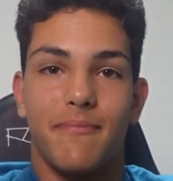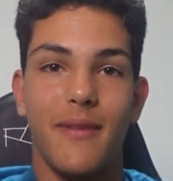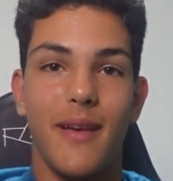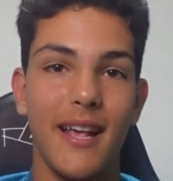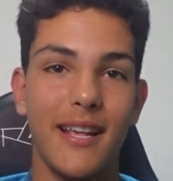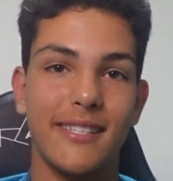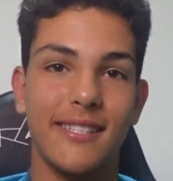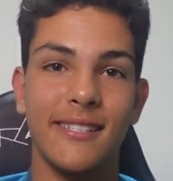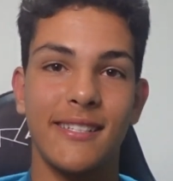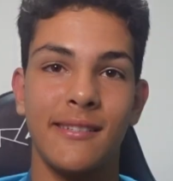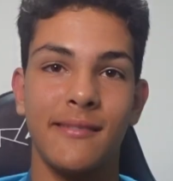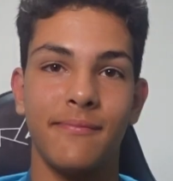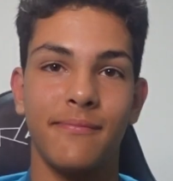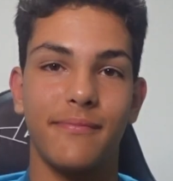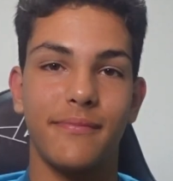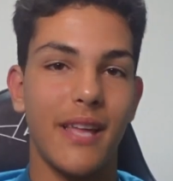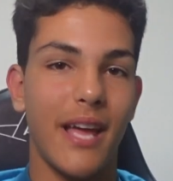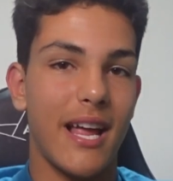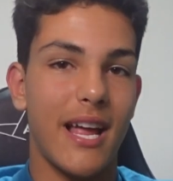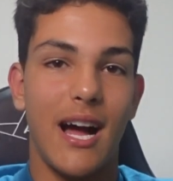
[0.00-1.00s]

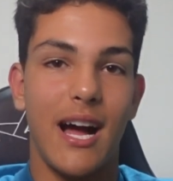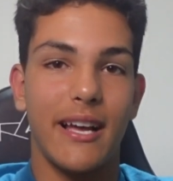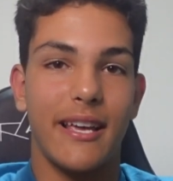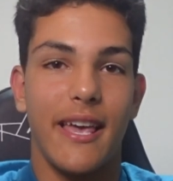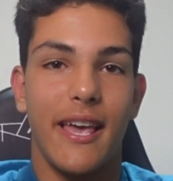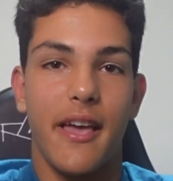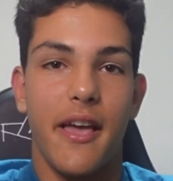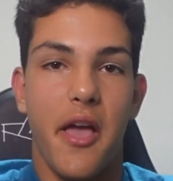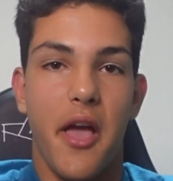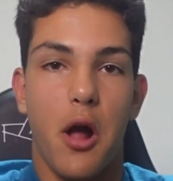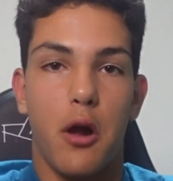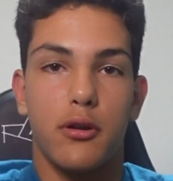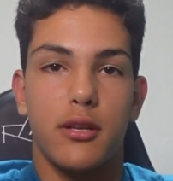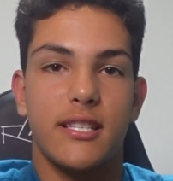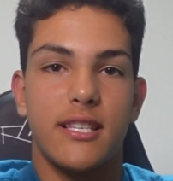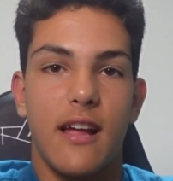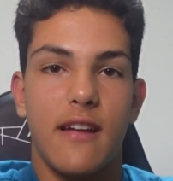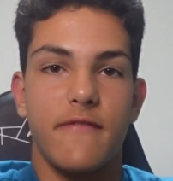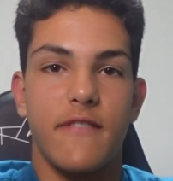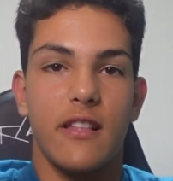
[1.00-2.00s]
Essendon, they can't kick a goal to
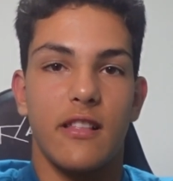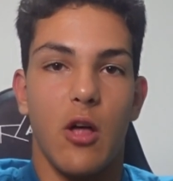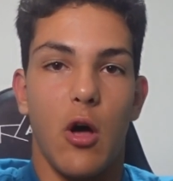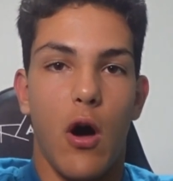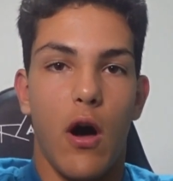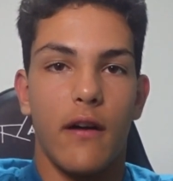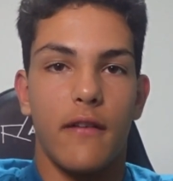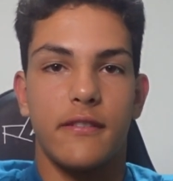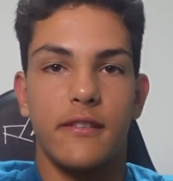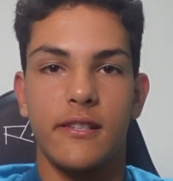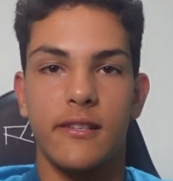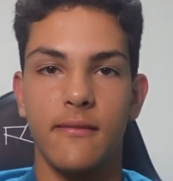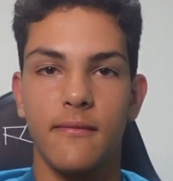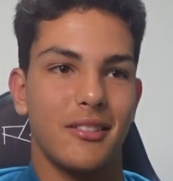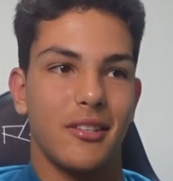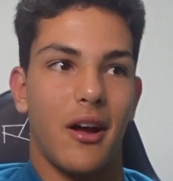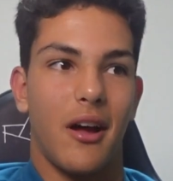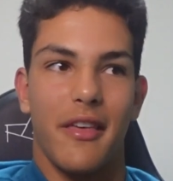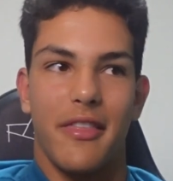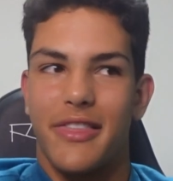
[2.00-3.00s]
save their lives.
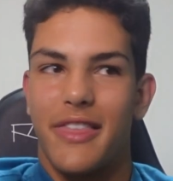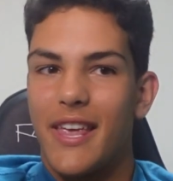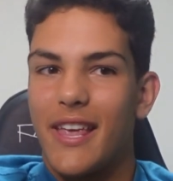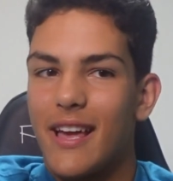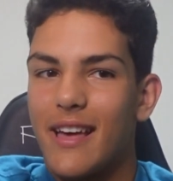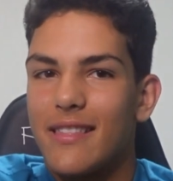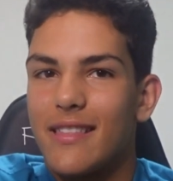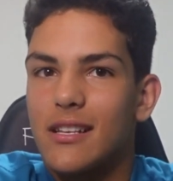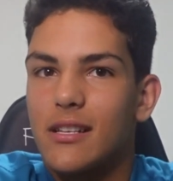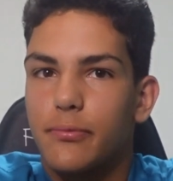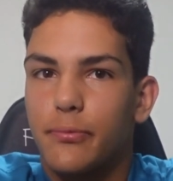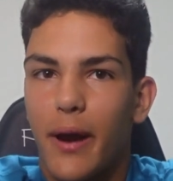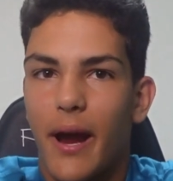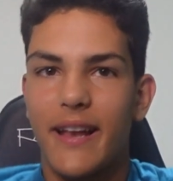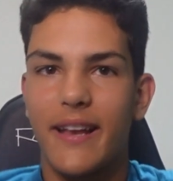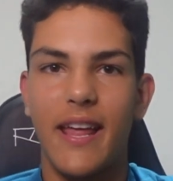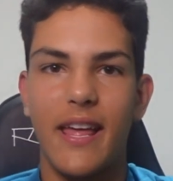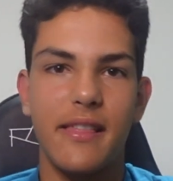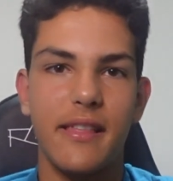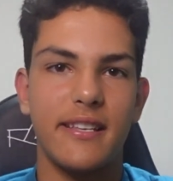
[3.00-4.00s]
So I think at this
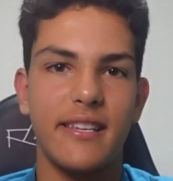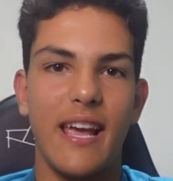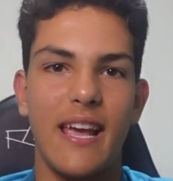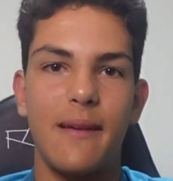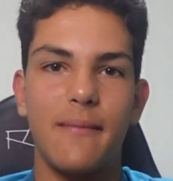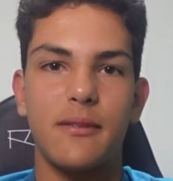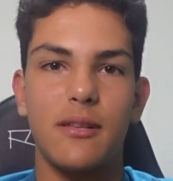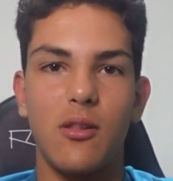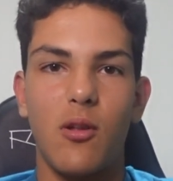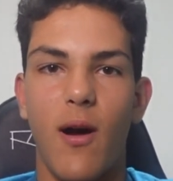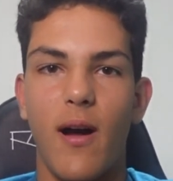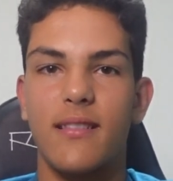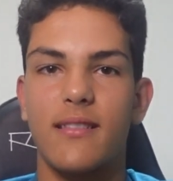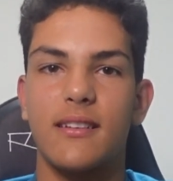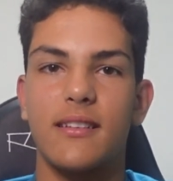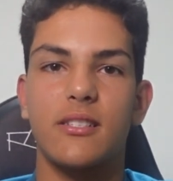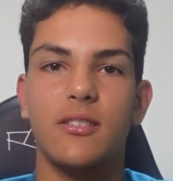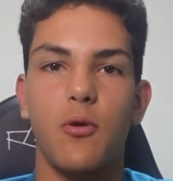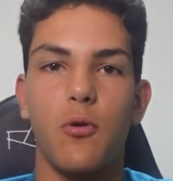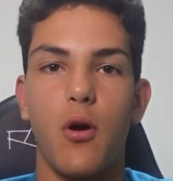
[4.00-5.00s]
rate, neither teams are likely
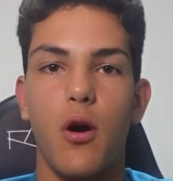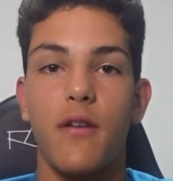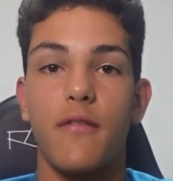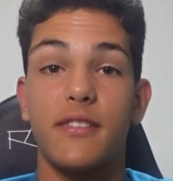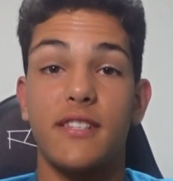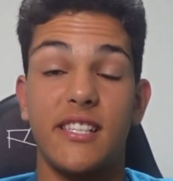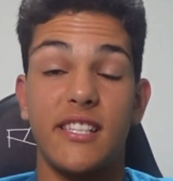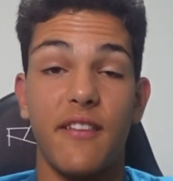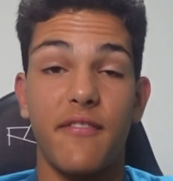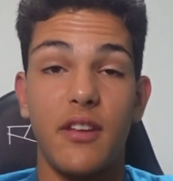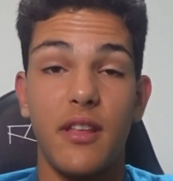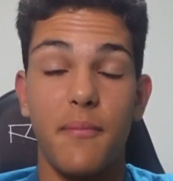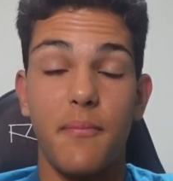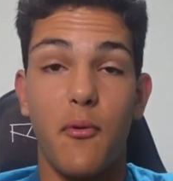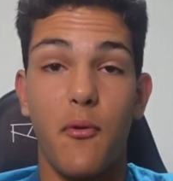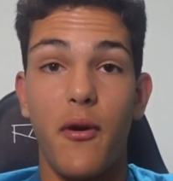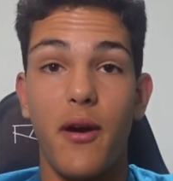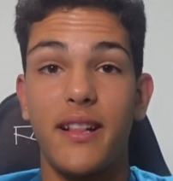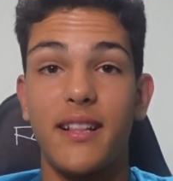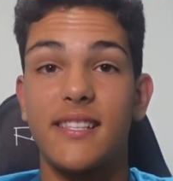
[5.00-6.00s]
to score over 70
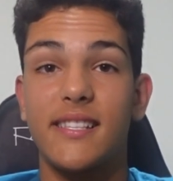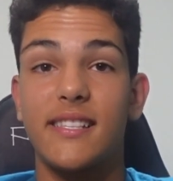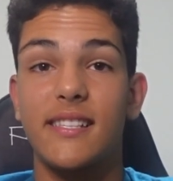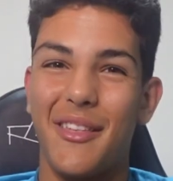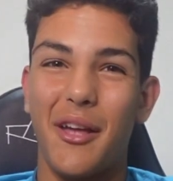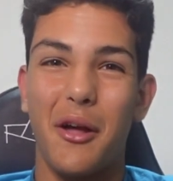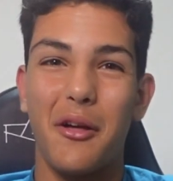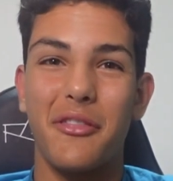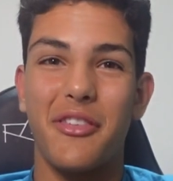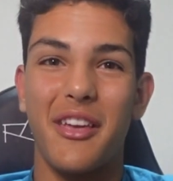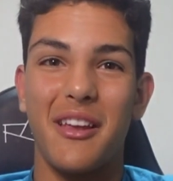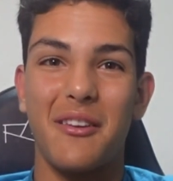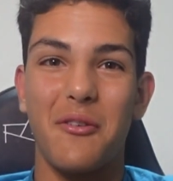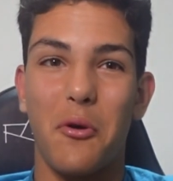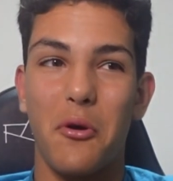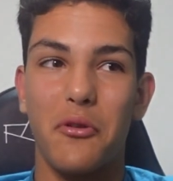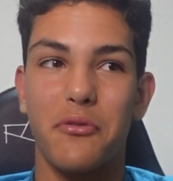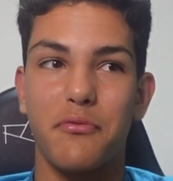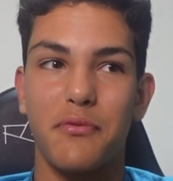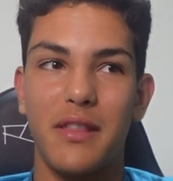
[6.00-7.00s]
points. The only thing
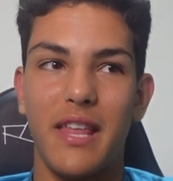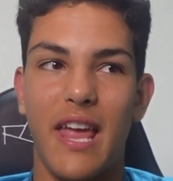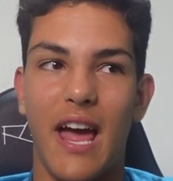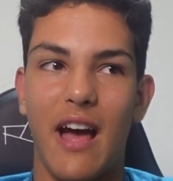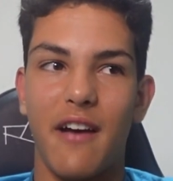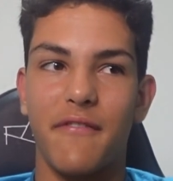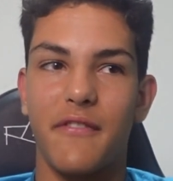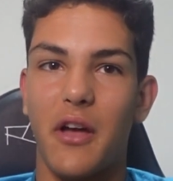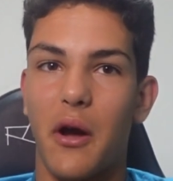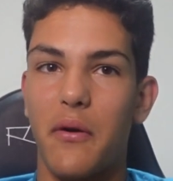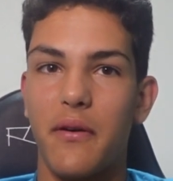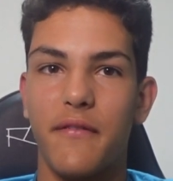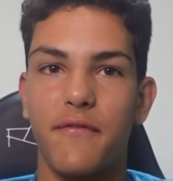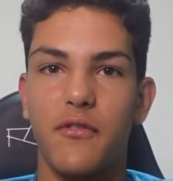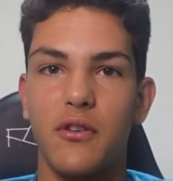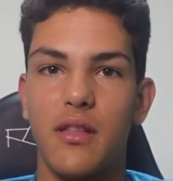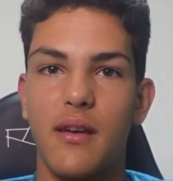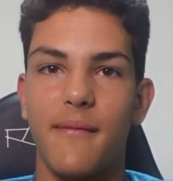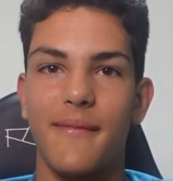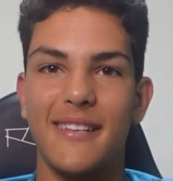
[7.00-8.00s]
North really have going
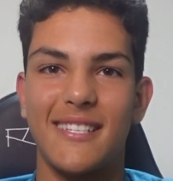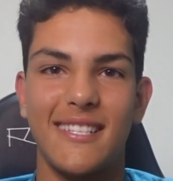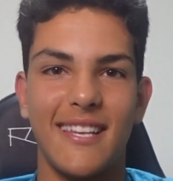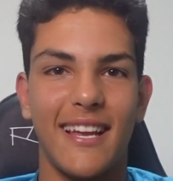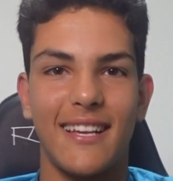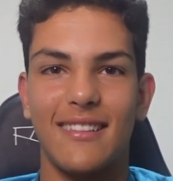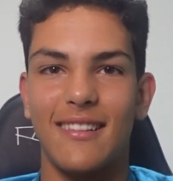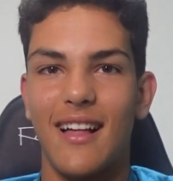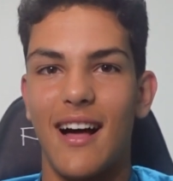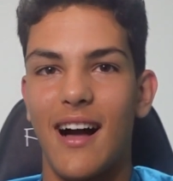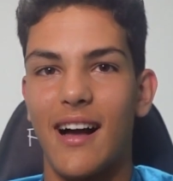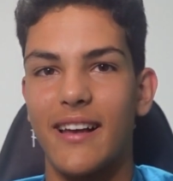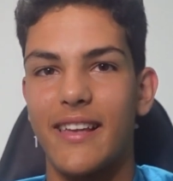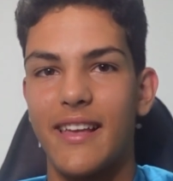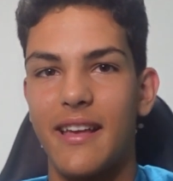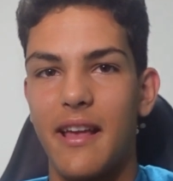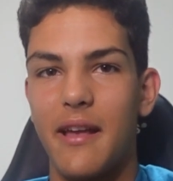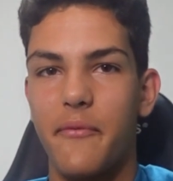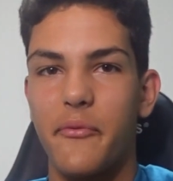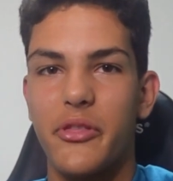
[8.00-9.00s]
for them is Nick
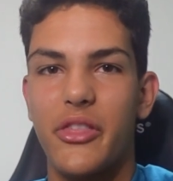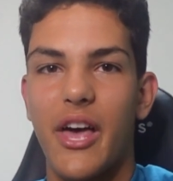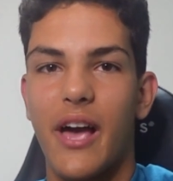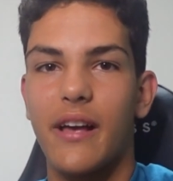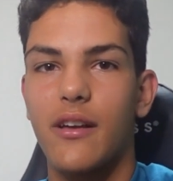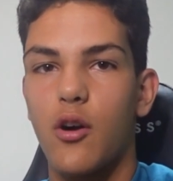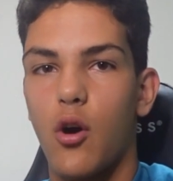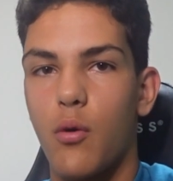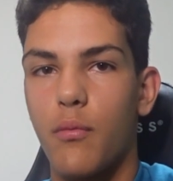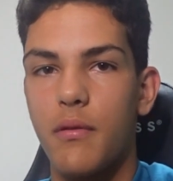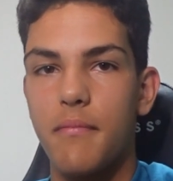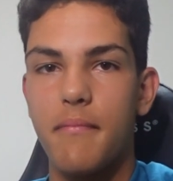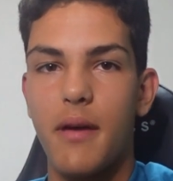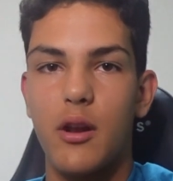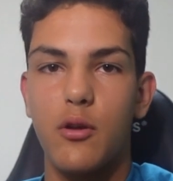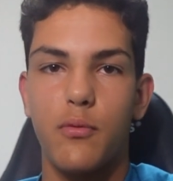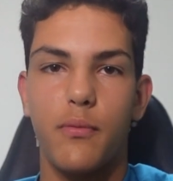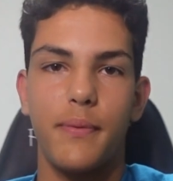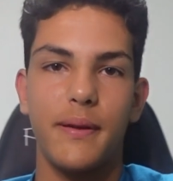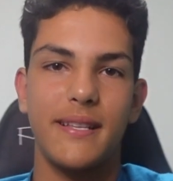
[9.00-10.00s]
Larkey with that Coleman
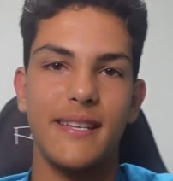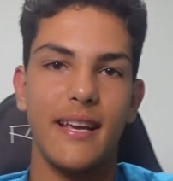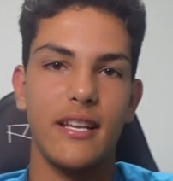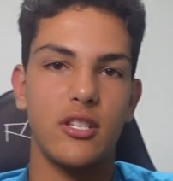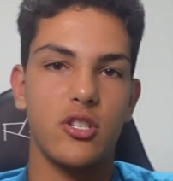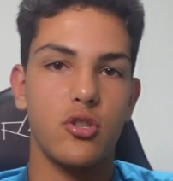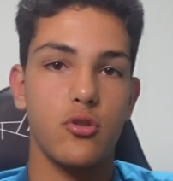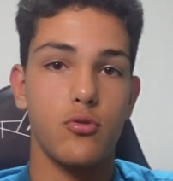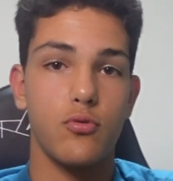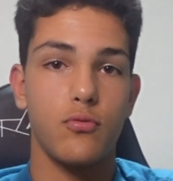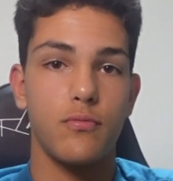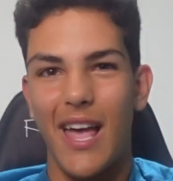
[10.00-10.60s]
medal potential.